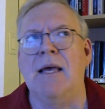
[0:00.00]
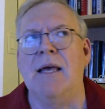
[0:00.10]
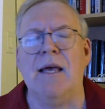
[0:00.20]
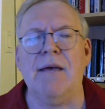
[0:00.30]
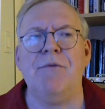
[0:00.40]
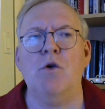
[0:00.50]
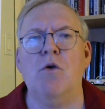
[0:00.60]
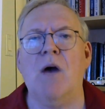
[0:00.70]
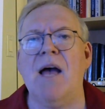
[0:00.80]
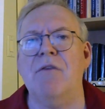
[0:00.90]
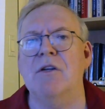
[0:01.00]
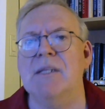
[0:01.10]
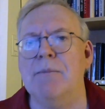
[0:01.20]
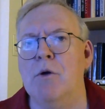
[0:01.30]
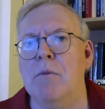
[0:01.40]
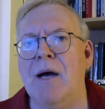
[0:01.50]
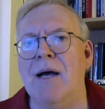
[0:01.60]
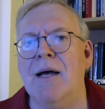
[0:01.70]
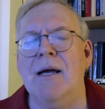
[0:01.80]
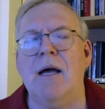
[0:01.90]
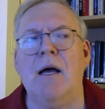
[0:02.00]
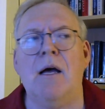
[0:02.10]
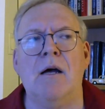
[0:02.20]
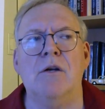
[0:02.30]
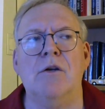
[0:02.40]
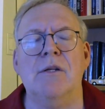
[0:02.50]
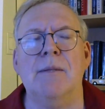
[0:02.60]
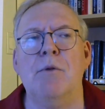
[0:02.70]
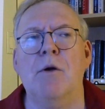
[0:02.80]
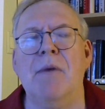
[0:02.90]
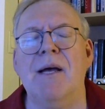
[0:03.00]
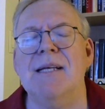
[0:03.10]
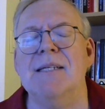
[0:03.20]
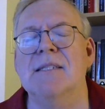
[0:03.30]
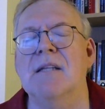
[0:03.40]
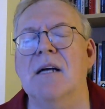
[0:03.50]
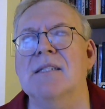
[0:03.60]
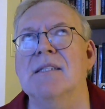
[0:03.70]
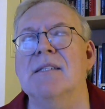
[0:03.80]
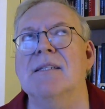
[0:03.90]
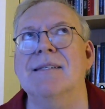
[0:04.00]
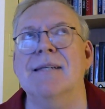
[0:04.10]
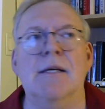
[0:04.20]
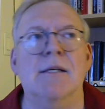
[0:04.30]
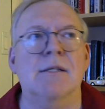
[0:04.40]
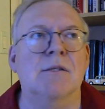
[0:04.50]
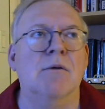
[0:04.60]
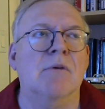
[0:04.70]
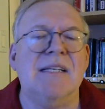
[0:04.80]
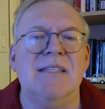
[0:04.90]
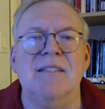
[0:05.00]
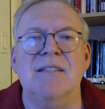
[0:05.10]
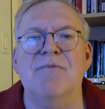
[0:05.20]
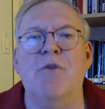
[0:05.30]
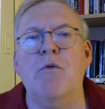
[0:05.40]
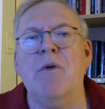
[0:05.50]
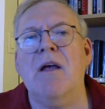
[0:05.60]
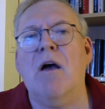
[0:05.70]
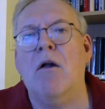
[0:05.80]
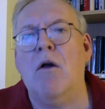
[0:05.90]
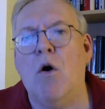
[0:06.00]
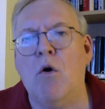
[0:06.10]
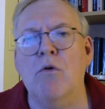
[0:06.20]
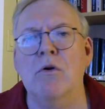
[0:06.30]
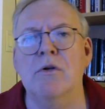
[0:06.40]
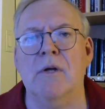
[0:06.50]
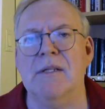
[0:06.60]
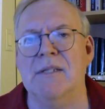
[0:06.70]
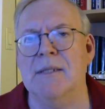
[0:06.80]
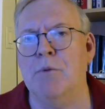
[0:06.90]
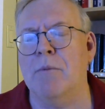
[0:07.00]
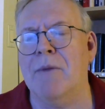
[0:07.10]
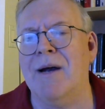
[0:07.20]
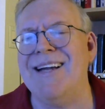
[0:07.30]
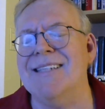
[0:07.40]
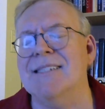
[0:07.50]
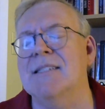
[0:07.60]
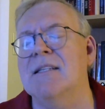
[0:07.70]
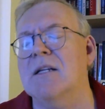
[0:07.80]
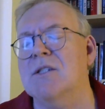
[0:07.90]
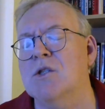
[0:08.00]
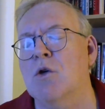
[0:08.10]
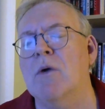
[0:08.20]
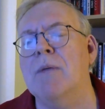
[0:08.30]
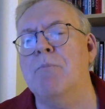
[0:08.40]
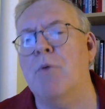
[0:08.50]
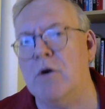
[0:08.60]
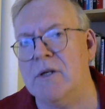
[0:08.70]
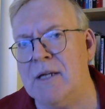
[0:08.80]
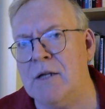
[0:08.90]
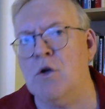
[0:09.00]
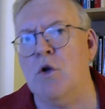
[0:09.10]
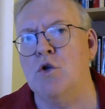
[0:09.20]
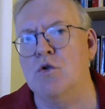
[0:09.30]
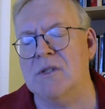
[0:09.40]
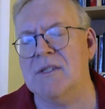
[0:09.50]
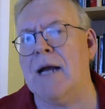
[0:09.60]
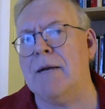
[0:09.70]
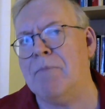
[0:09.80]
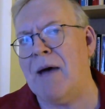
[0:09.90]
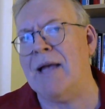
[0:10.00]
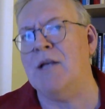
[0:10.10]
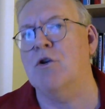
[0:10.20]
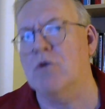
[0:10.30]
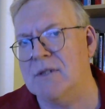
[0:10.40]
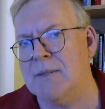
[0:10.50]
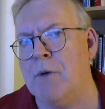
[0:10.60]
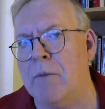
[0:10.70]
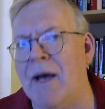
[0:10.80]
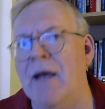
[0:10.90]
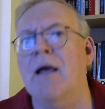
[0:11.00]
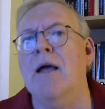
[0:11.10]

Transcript: If you have a diploma, the diploma is not so it's very old diploma is not so important. You start by your diploma.